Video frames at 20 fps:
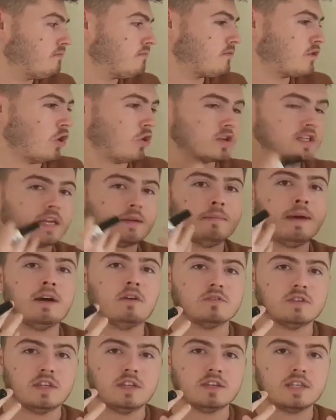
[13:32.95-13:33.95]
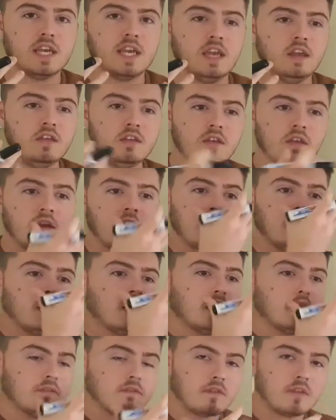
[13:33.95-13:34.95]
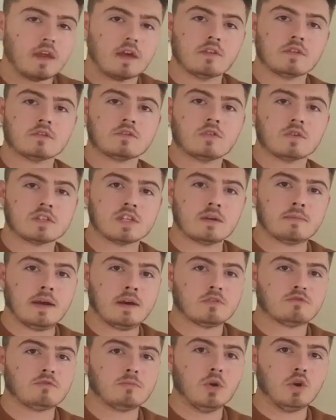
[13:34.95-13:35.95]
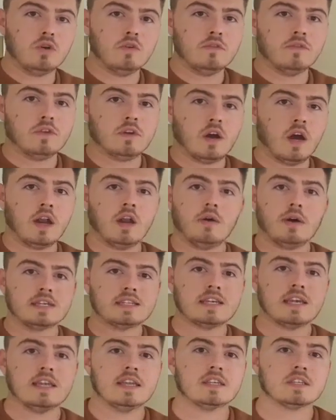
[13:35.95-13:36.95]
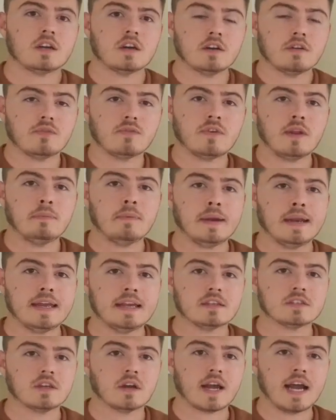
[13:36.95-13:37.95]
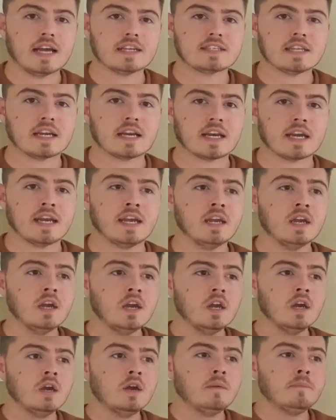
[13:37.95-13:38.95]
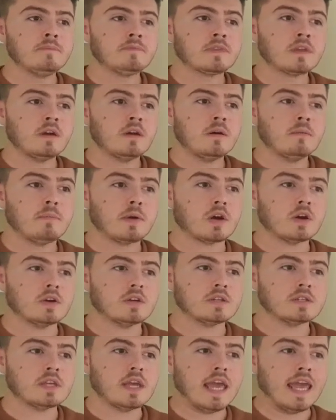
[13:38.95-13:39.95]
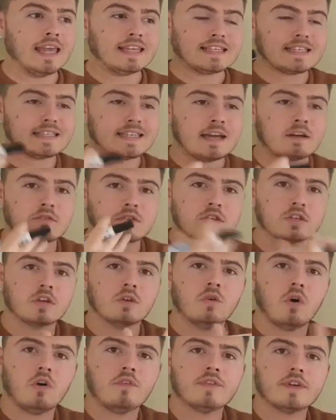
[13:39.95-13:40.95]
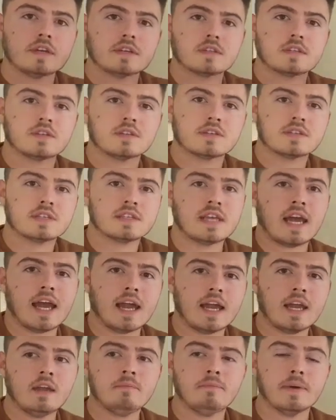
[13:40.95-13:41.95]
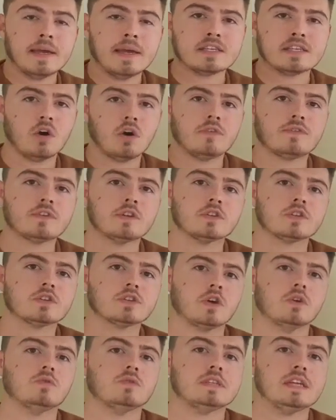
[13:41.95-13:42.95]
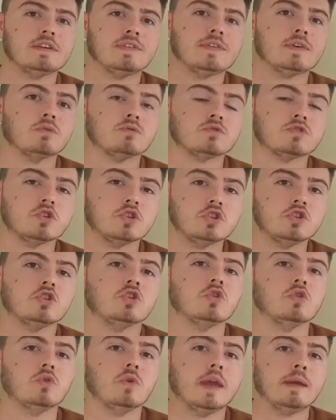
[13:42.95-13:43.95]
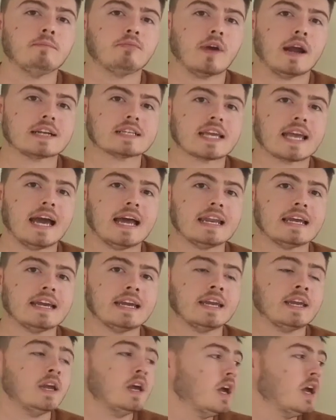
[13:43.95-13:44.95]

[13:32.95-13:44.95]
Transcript: toxic metals in your teeth, get those toxic metals removed. I know I say this kind of flippantly and sarcastically because it sounds so obvious to say, but it's often so difficult to do in practicality.